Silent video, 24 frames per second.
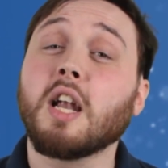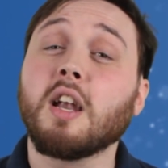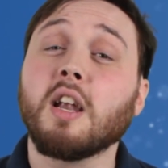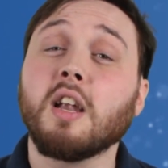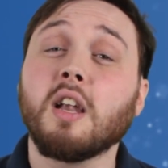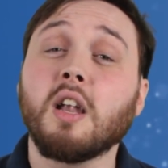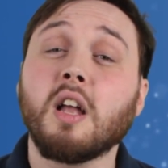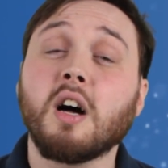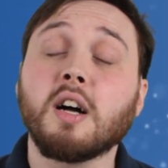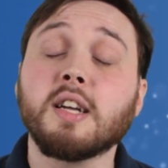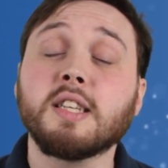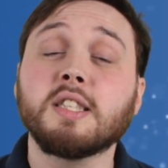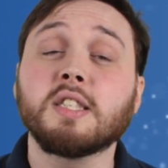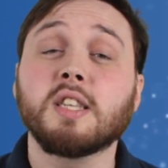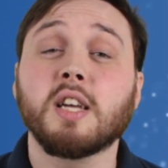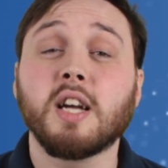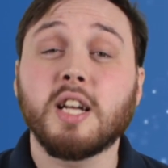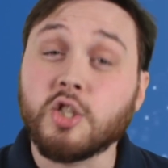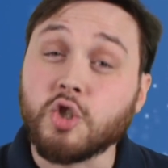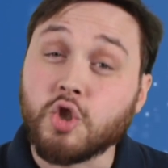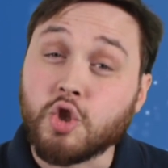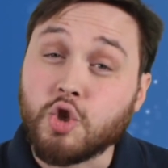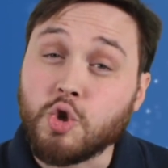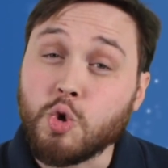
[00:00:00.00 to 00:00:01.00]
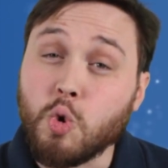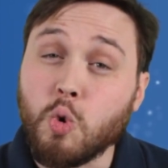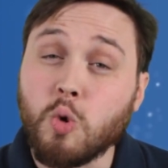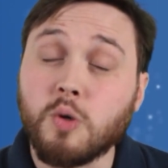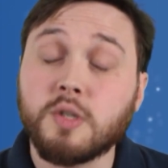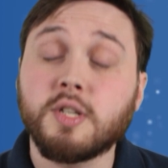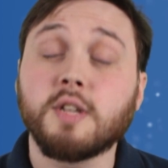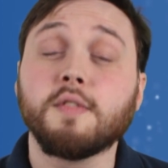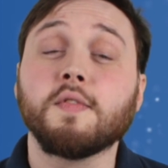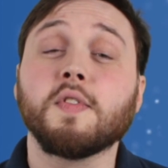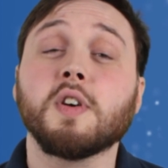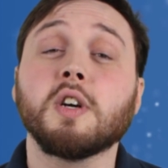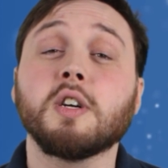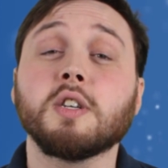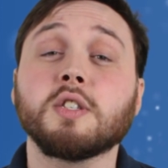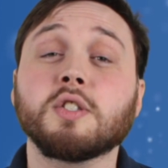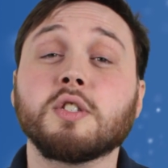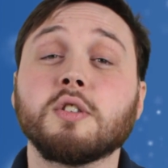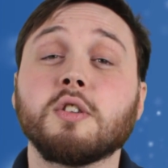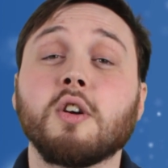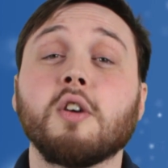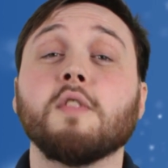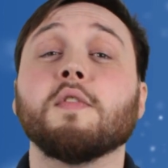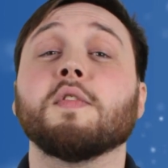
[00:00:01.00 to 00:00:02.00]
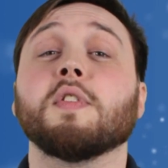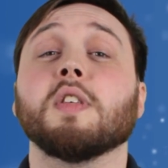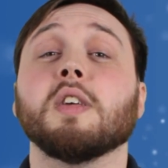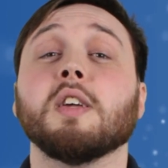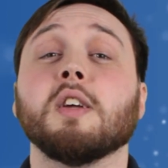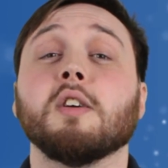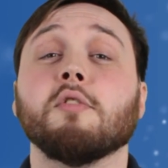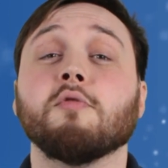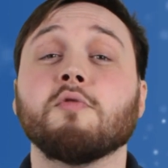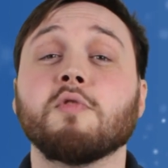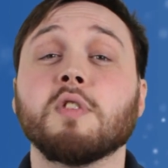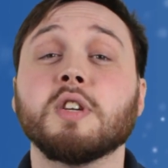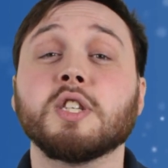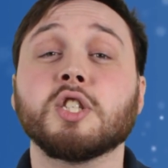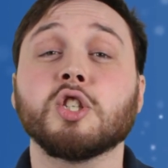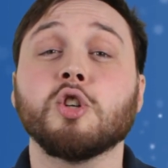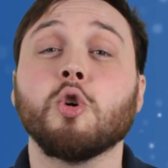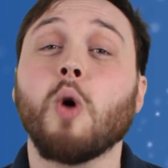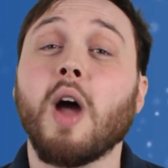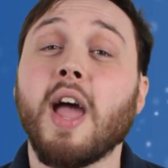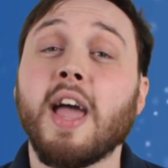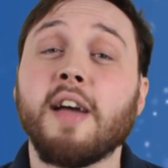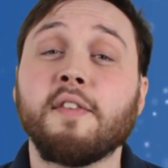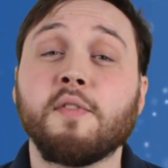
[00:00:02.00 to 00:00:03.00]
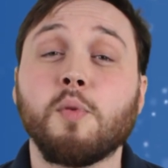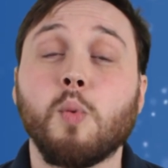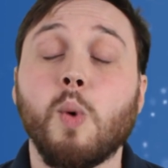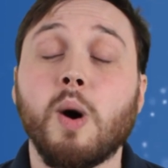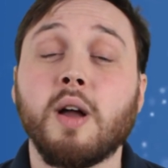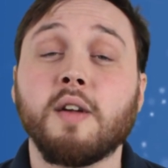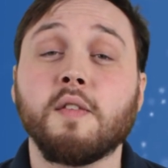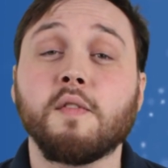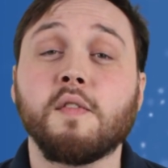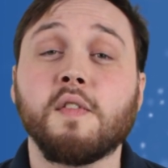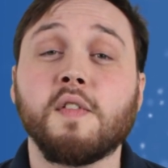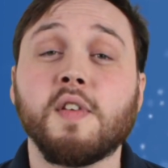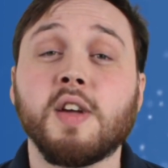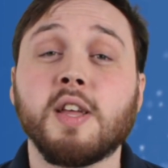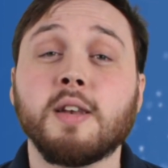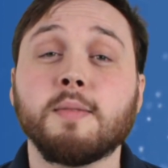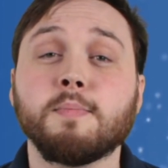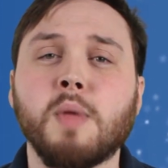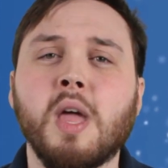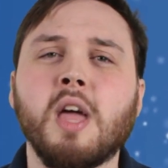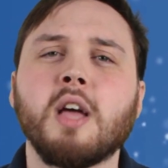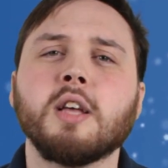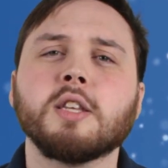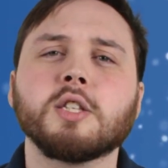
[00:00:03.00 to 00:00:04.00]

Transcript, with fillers: lighter and shorter version of the original F1 fin,